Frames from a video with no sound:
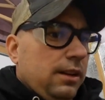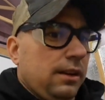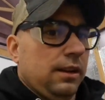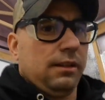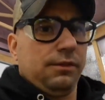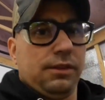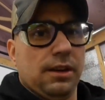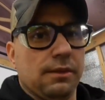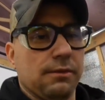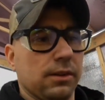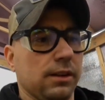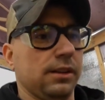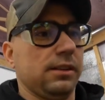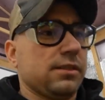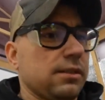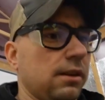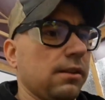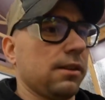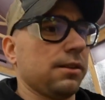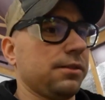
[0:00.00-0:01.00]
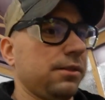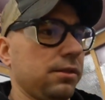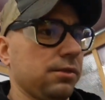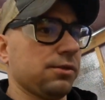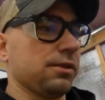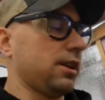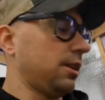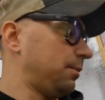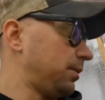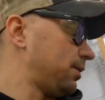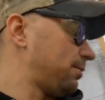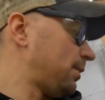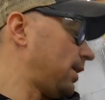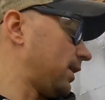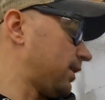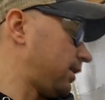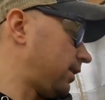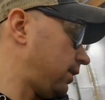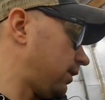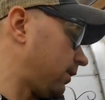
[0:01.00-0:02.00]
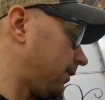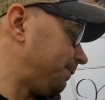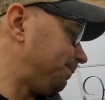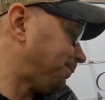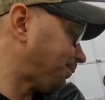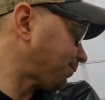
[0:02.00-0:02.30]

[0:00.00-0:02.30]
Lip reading: If you have one of these cars and you're trying to put it back together.